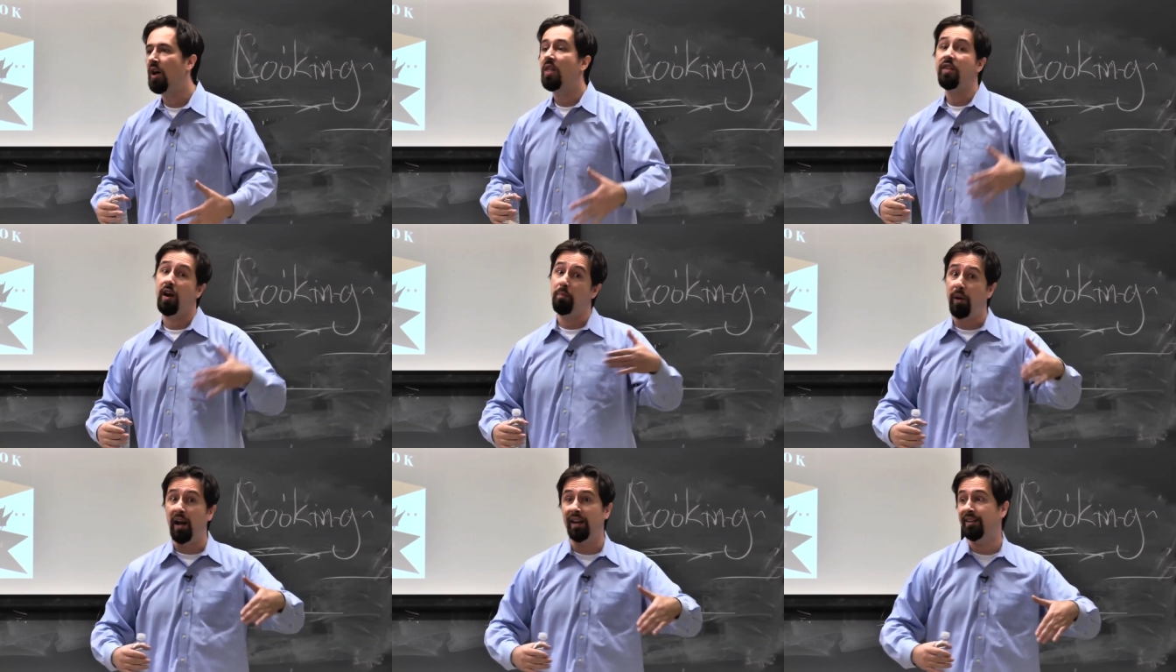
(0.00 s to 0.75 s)
There are
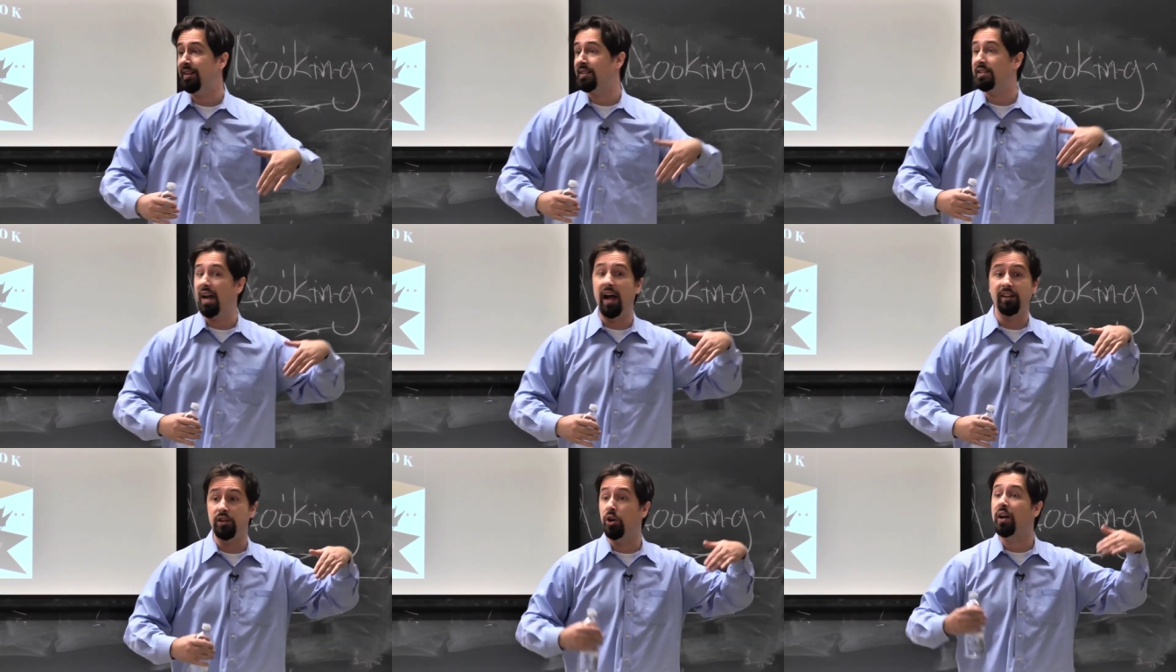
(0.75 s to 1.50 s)
politics
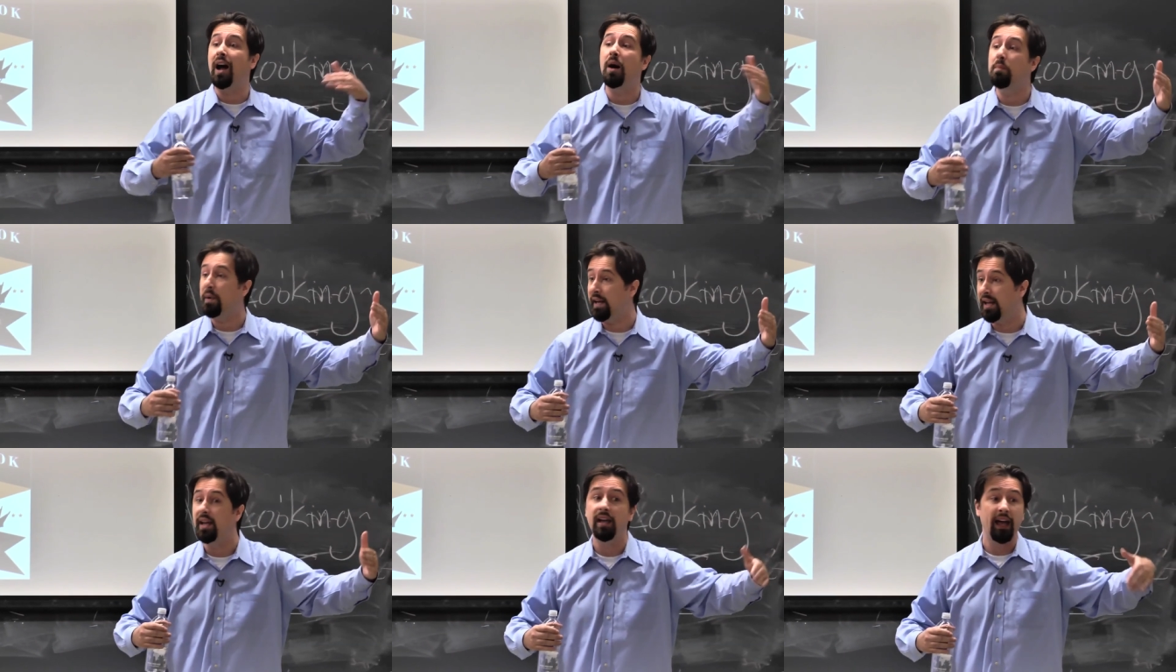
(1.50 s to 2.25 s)
at your
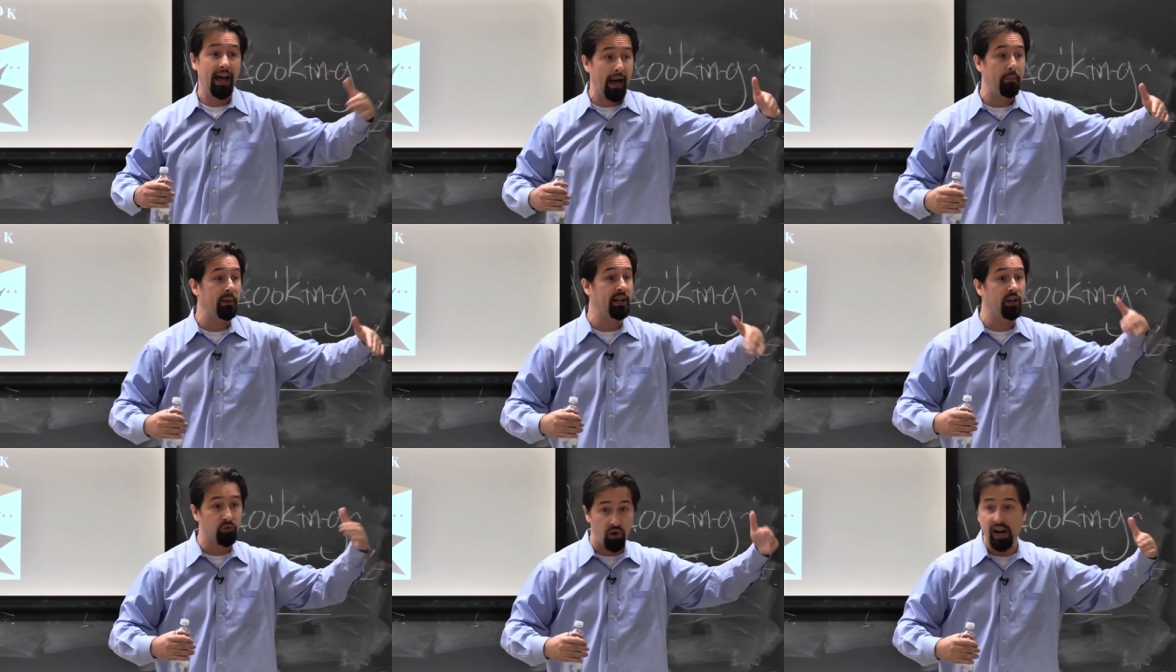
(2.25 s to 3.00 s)
company
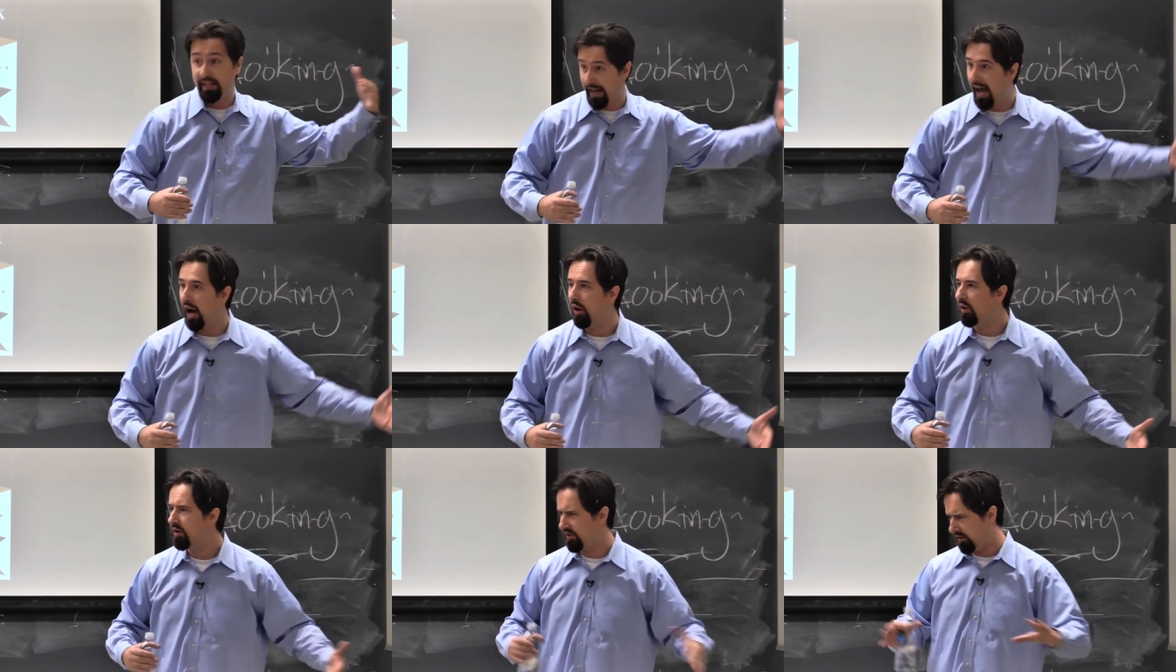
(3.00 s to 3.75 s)
happening right now.
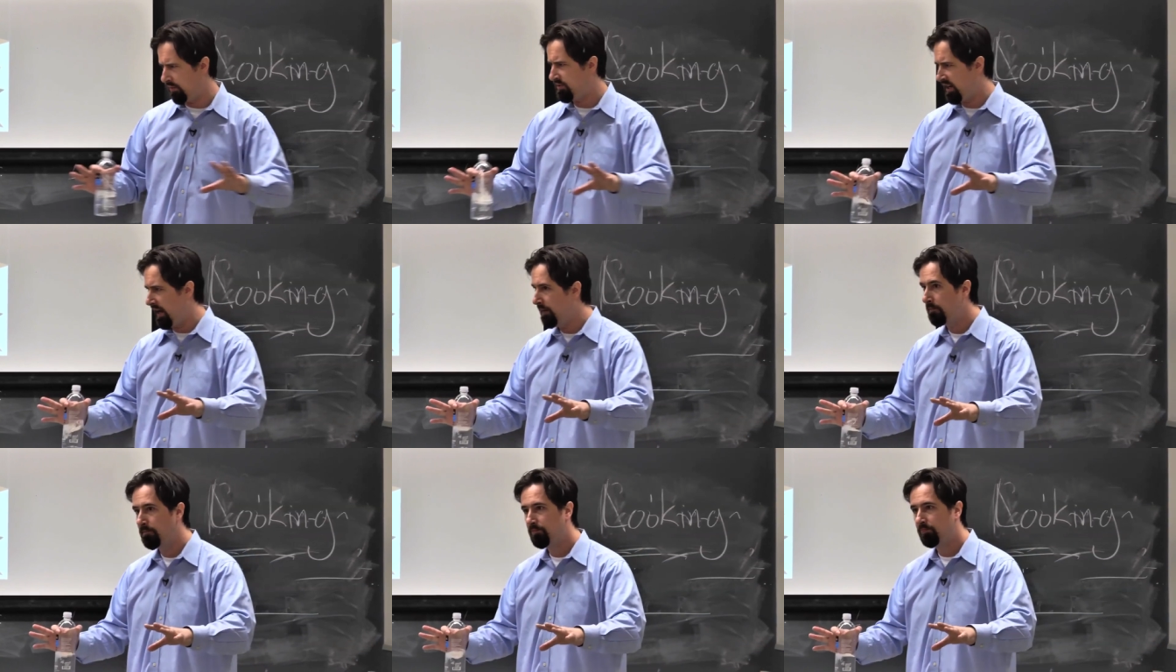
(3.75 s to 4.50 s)
You see what I'm saying?
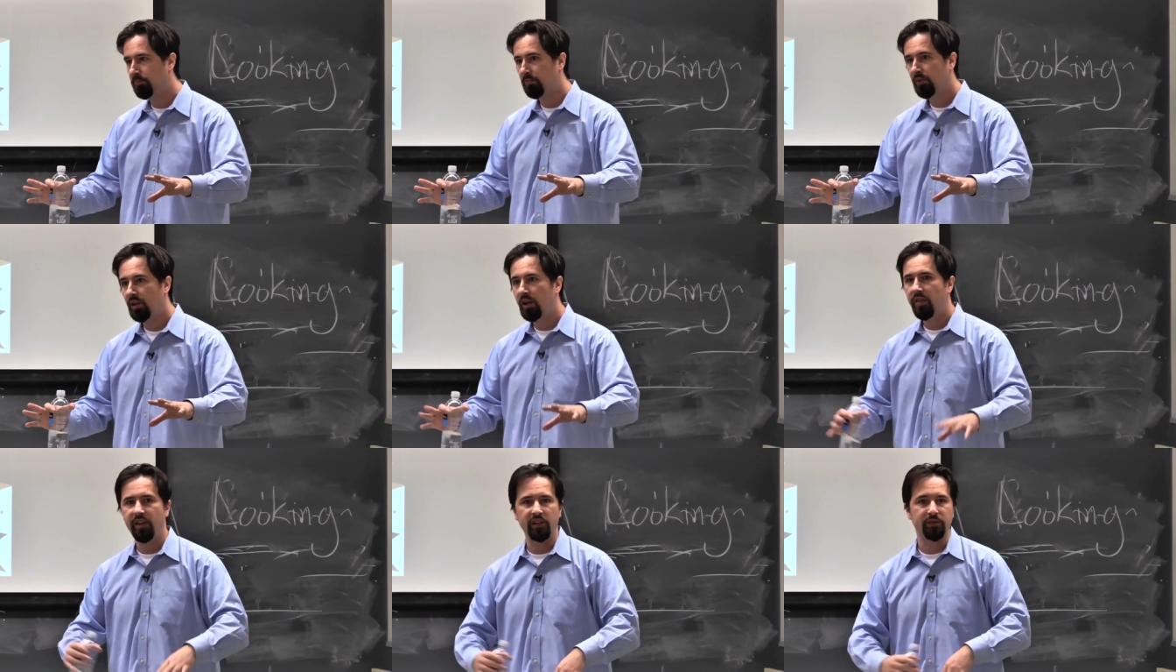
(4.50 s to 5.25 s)

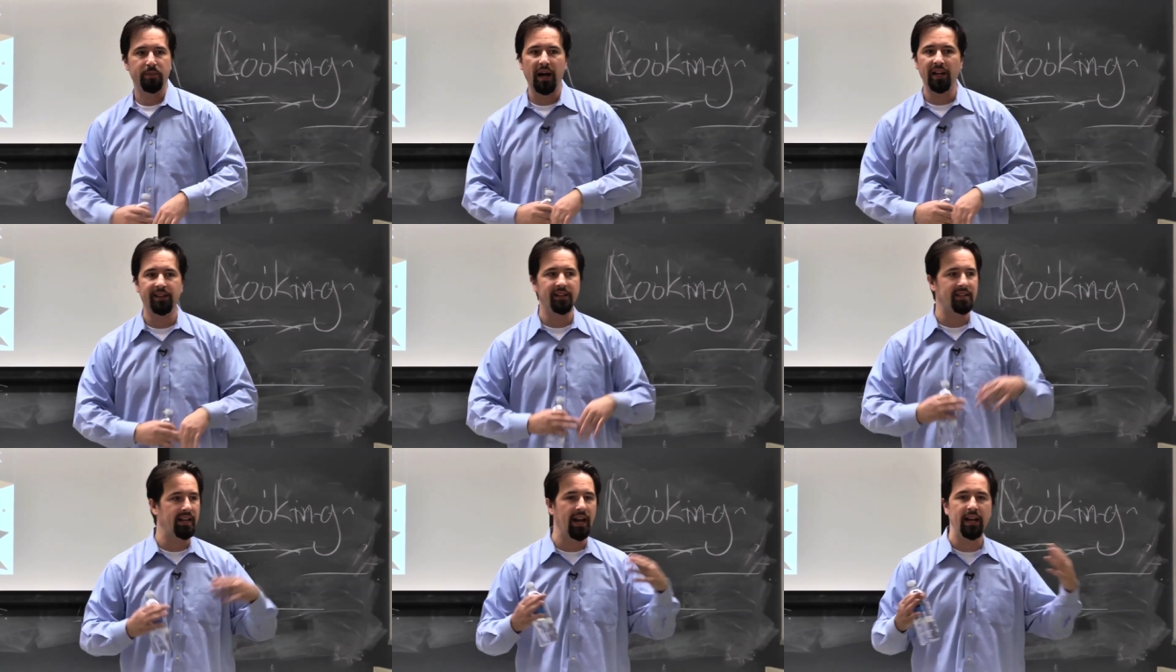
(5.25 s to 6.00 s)
There's
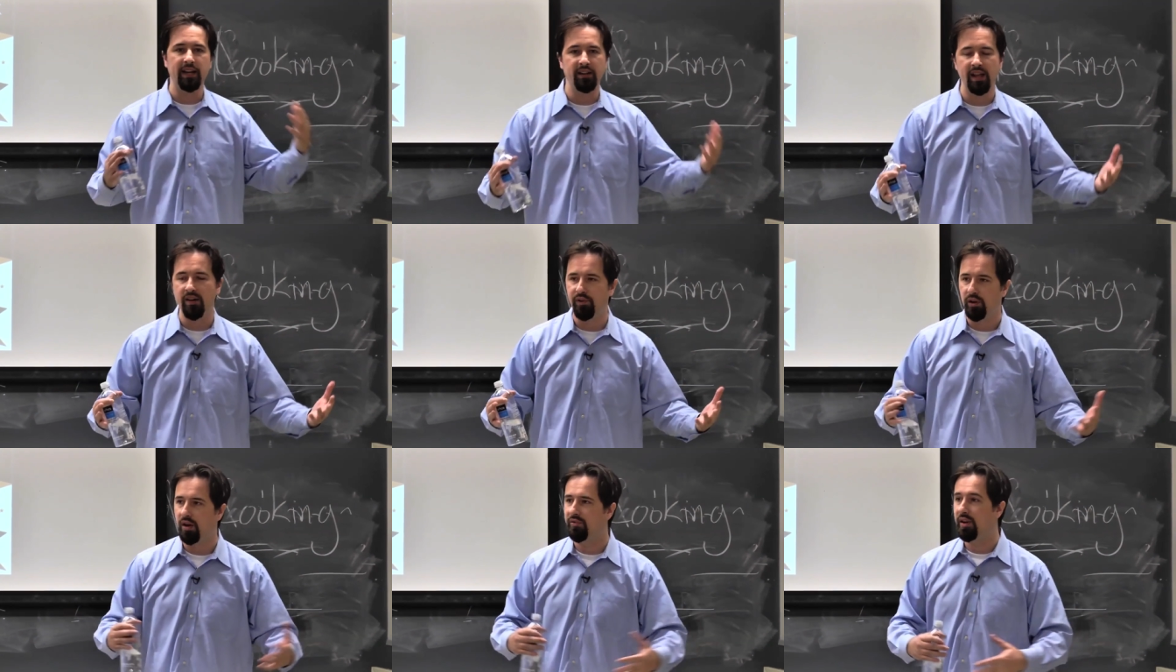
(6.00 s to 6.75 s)
politics at any
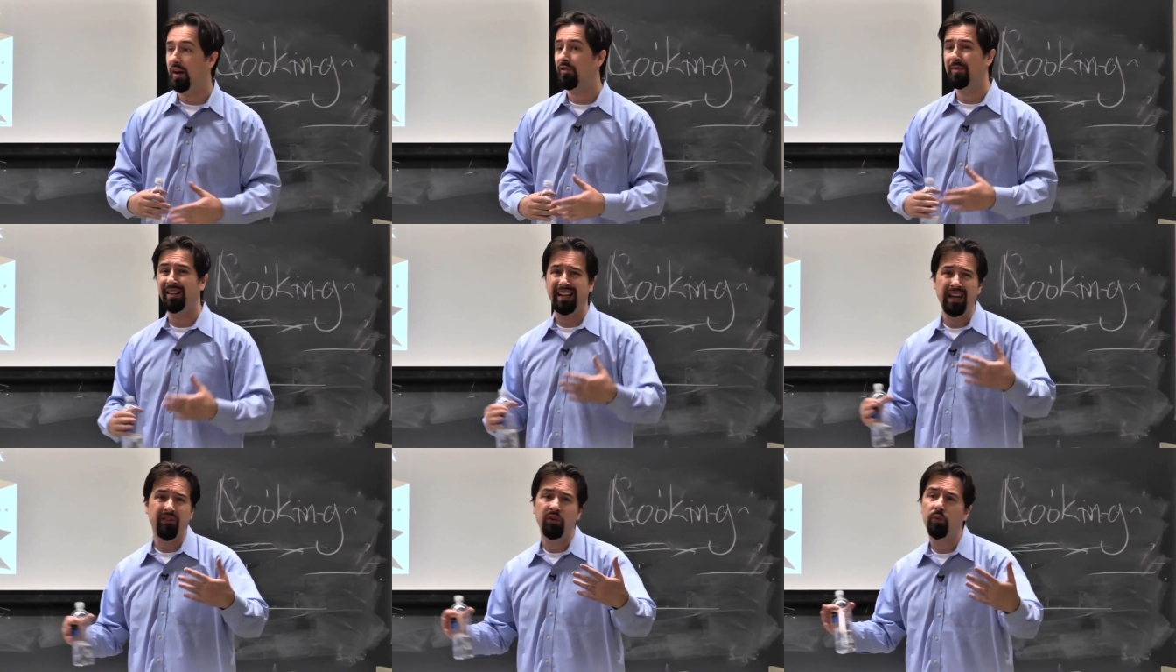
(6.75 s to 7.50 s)
level of government,
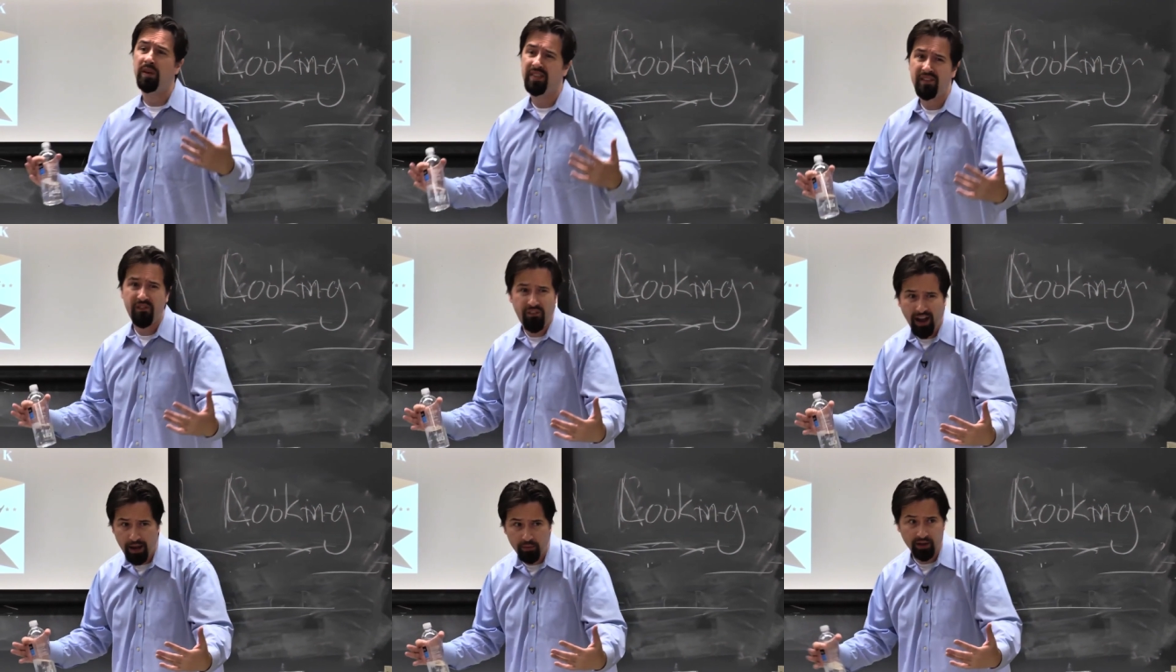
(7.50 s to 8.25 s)
even within
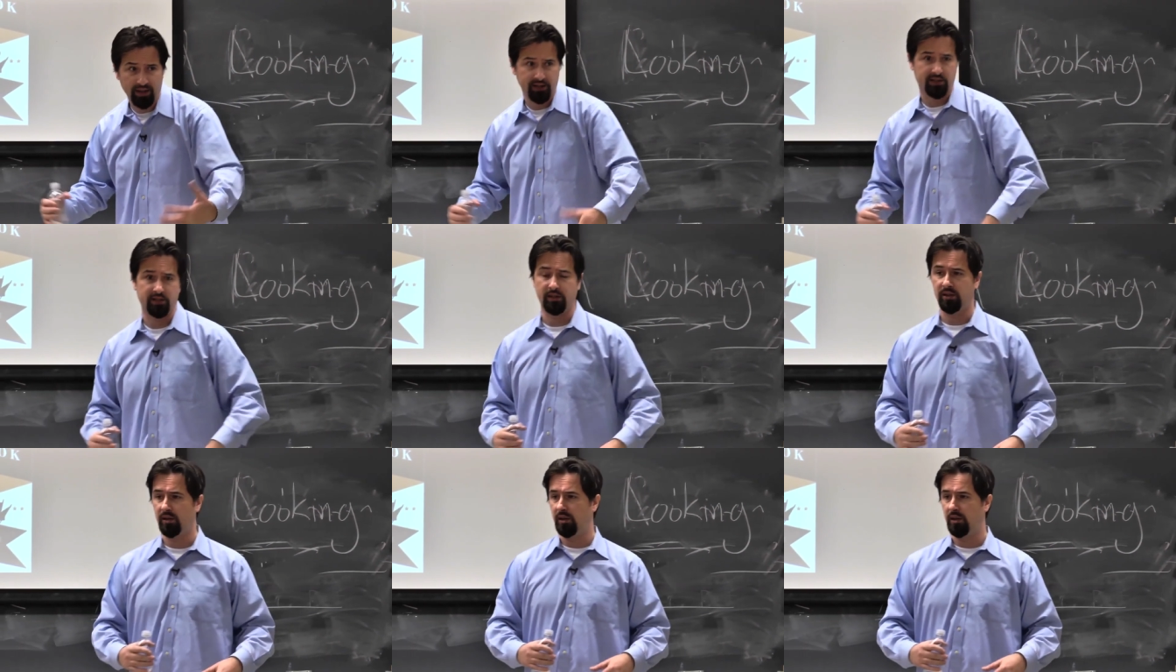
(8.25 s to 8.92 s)
families.